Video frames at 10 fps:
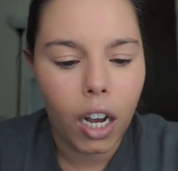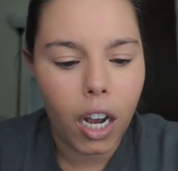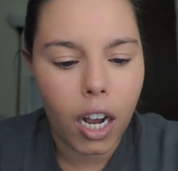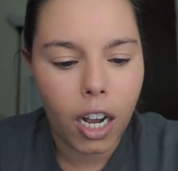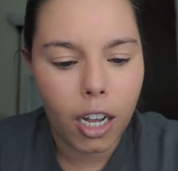
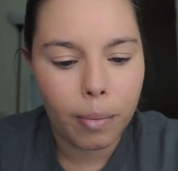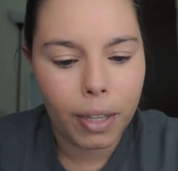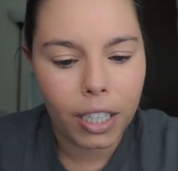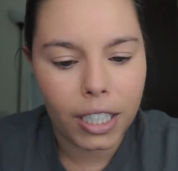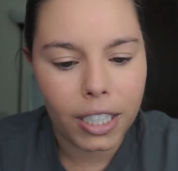
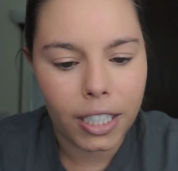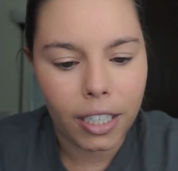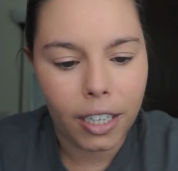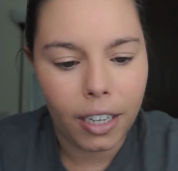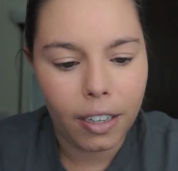Let's
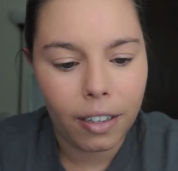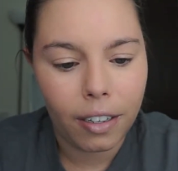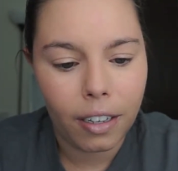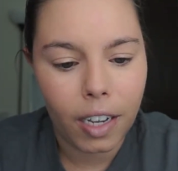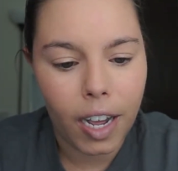see.
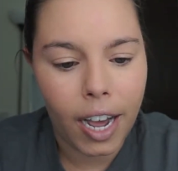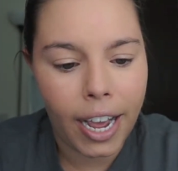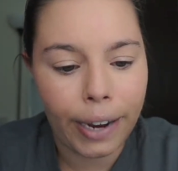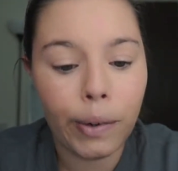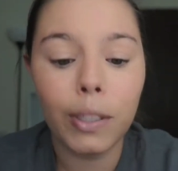
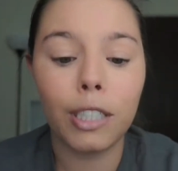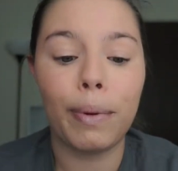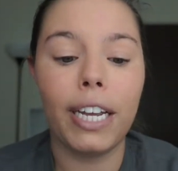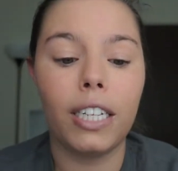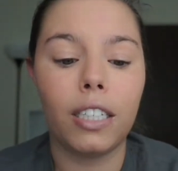I
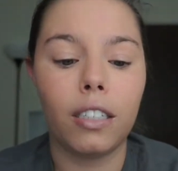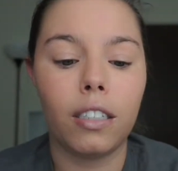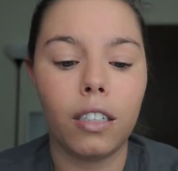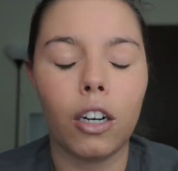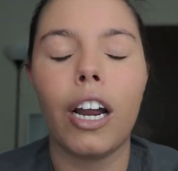
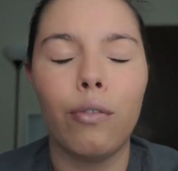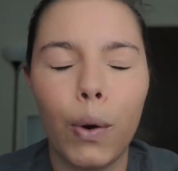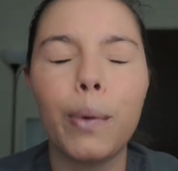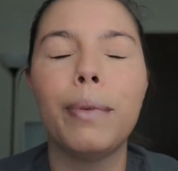rode